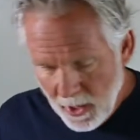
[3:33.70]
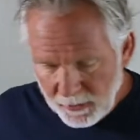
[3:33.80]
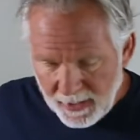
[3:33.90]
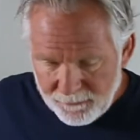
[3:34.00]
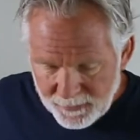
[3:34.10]

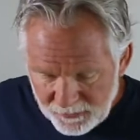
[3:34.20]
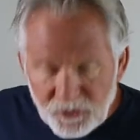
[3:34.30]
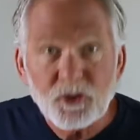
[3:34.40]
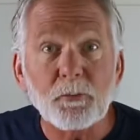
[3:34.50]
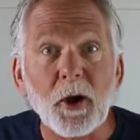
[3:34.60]
Okay, for this
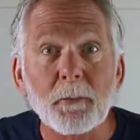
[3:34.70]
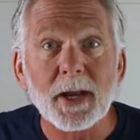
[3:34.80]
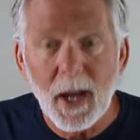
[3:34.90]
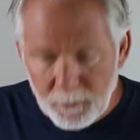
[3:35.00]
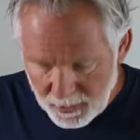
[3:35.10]

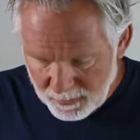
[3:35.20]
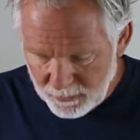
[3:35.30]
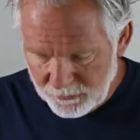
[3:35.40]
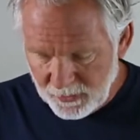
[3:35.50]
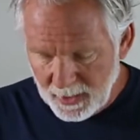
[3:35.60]
experiment, I'm going to be
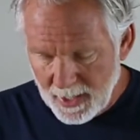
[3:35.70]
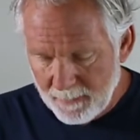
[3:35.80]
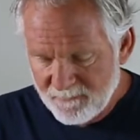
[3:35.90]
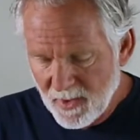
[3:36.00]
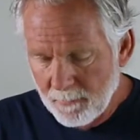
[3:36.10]
using
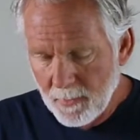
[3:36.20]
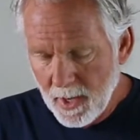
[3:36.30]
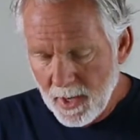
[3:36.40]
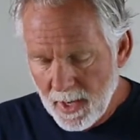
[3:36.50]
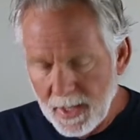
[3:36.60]

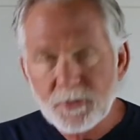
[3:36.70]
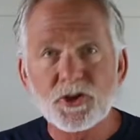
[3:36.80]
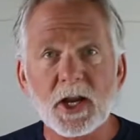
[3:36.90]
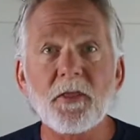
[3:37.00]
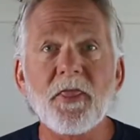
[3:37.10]

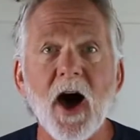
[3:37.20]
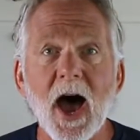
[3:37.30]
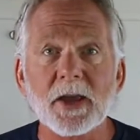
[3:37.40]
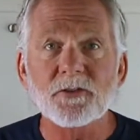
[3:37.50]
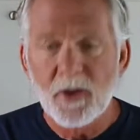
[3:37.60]
chicken
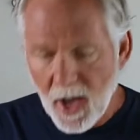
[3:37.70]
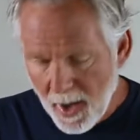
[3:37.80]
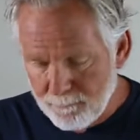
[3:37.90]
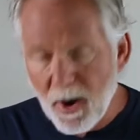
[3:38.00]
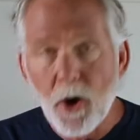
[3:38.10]
thighs,
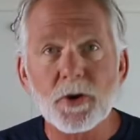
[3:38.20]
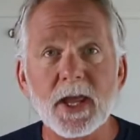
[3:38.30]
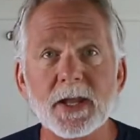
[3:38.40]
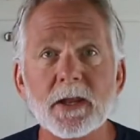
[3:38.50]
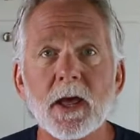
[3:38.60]
bone
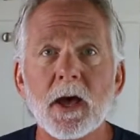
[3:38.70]
in.